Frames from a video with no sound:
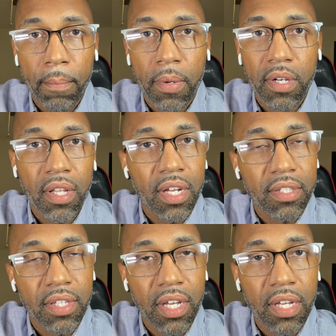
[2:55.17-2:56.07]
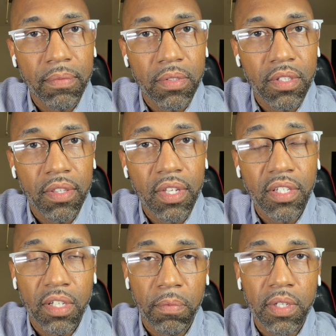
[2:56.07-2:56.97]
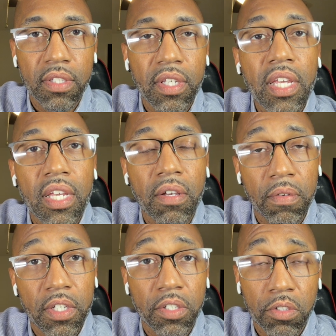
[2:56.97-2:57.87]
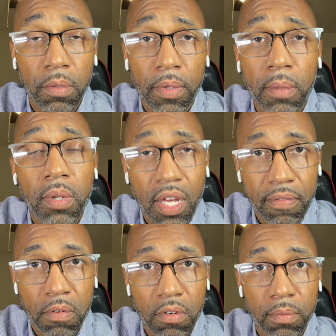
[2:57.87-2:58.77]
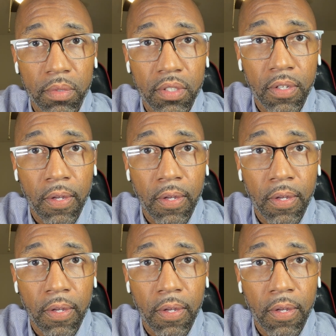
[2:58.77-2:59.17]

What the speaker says: But a lot of times, the things that we see on these social media platforms